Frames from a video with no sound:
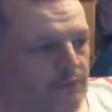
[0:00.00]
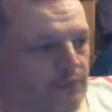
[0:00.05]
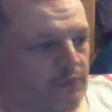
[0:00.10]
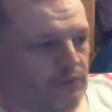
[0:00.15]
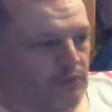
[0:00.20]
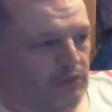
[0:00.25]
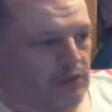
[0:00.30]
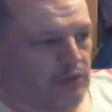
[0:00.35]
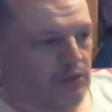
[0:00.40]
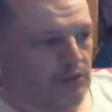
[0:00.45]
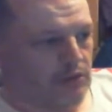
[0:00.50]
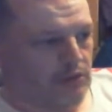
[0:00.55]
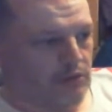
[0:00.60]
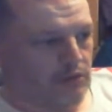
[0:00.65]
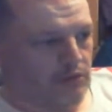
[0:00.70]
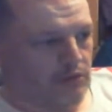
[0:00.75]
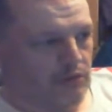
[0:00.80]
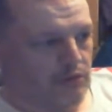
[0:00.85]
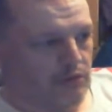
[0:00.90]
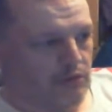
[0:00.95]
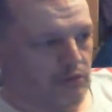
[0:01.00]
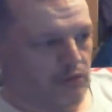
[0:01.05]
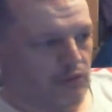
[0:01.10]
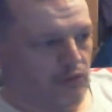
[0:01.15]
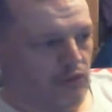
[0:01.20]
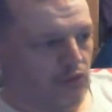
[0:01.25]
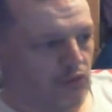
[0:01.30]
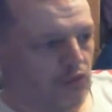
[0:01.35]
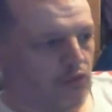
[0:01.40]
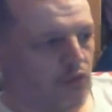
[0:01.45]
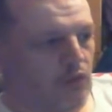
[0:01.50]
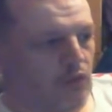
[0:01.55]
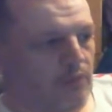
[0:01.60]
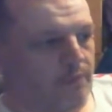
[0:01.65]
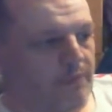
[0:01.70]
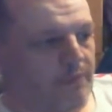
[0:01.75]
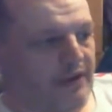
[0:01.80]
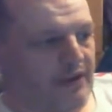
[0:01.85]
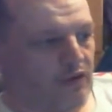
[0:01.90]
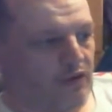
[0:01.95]
50p
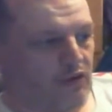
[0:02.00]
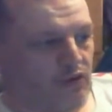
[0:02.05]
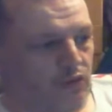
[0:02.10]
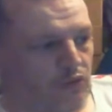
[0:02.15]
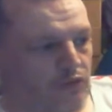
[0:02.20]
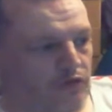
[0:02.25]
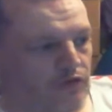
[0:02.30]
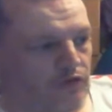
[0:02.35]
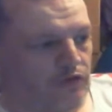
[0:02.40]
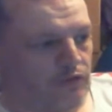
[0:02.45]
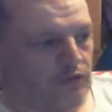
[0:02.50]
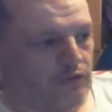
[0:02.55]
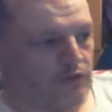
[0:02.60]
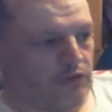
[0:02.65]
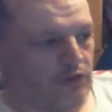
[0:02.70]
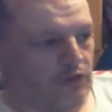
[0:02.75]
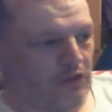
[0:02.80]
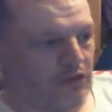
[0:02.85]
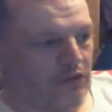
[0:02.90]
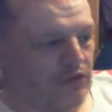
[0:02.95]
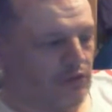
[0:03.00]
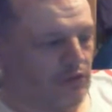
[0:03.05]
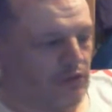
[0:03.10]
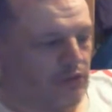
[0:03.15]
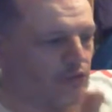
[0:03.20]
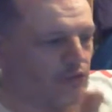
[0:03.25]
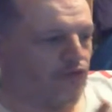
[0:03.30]
or the £1 coins,